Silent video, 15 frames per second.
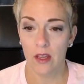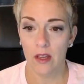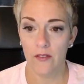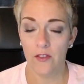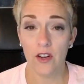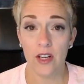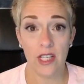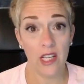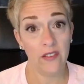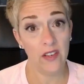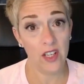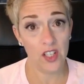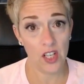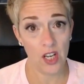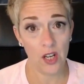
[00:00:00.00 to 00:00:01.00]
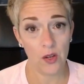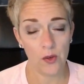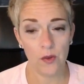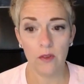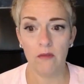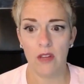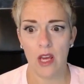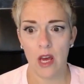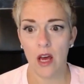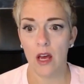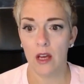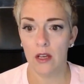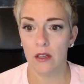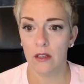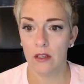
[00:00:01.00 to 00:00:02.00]
For a TV show? Yeah.
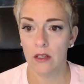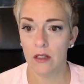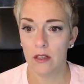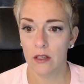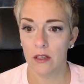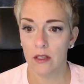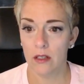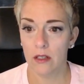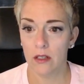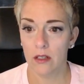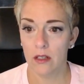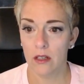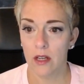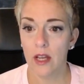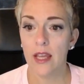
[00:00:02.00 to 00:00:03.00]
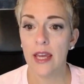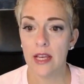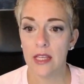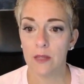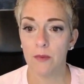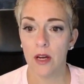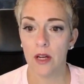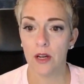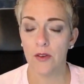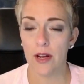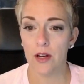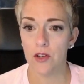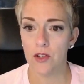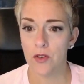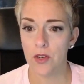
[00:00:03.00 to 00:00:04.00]
Yes,
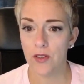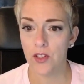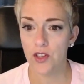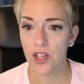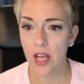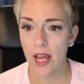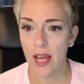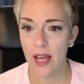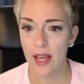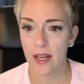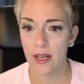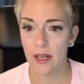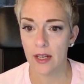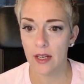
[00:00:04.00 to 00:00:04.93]
moderators are in the chat.